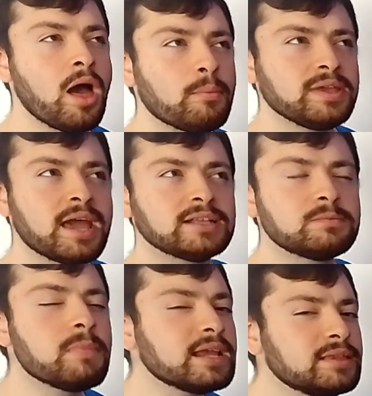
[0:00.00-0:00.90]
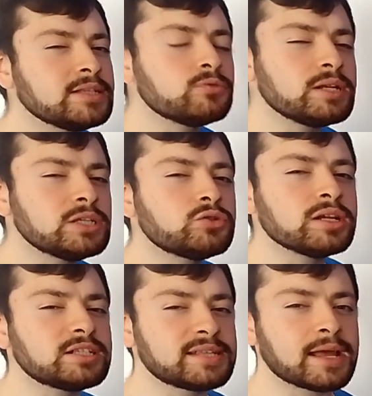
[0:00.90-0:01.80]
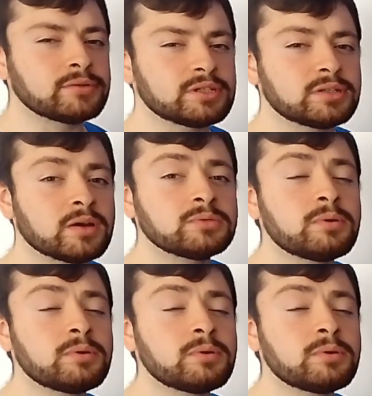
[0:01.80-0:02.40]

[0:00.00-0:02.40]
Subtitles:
But yeah, it's making these really strange sounds at times.